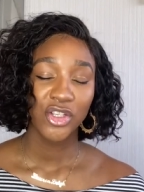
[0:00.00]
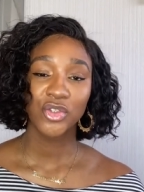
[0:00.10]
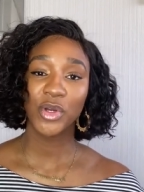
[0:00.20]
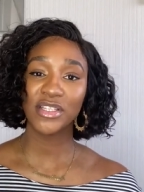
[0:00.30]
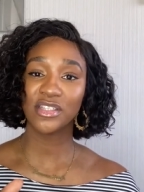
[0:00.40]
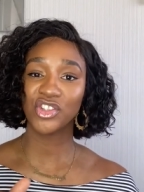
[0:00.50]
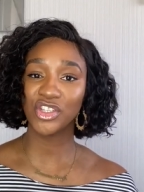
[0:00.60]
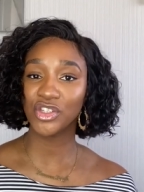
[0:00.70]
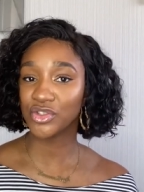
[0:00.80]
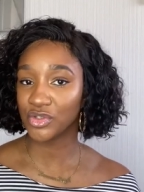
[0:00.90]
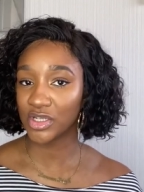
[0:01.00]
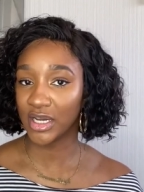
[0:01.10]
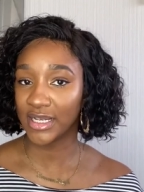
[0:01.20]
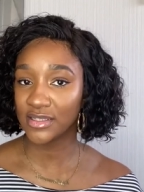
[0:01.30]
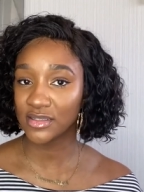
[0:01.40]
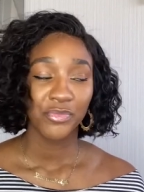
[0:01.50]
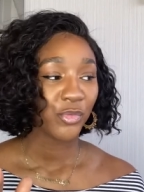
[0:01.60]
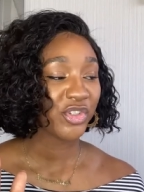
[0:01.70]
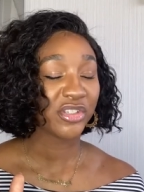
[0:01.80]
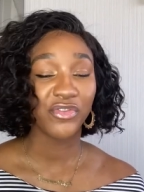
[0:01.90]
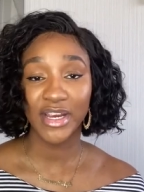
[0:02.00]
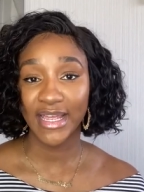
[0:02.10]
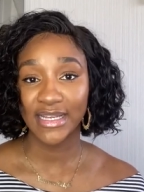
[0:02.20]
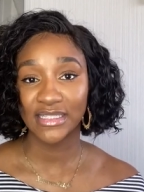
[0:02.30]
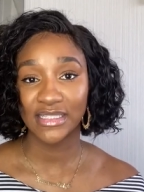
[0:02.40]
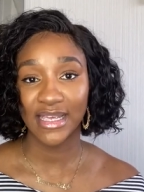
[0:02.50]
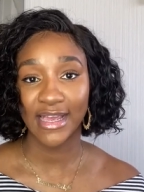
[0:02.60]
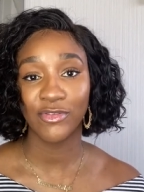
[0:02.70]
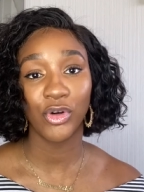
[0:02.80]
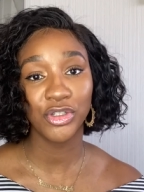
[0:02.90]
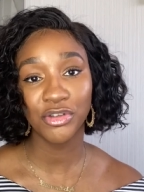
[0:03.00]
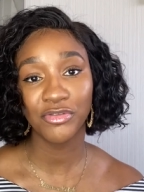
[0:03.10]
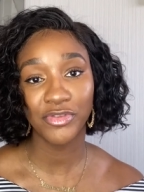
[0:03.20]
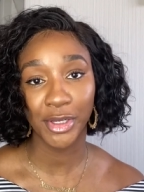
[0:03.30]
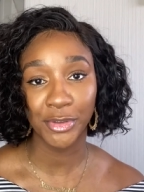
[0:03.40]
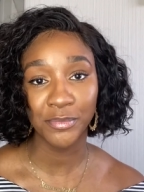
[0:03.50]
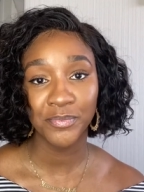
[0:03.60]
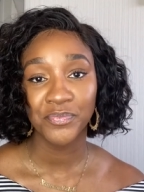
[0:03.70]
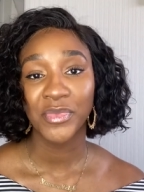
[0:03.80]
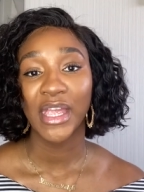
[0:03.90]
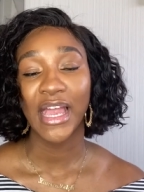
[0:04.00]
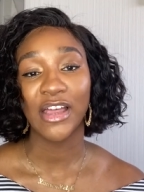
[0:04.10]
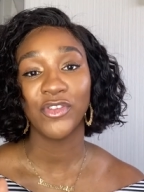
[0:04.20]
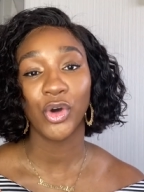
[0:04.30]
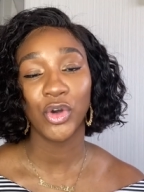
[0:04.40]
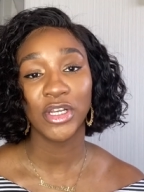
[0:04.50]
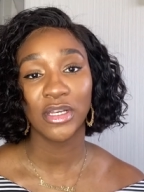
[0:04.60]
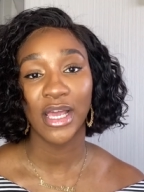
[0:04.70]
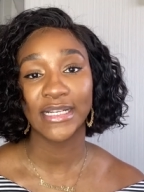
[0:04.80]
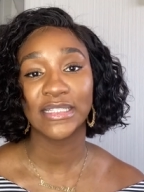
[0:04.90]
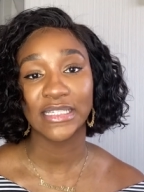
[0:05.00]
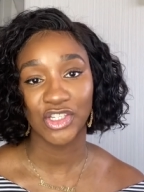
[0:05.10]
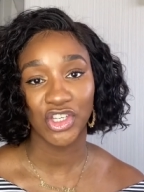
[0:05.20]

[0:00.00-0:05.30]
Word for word: So what I suggest you do, guys, which is very handy to have on your phone, have an online dictionary.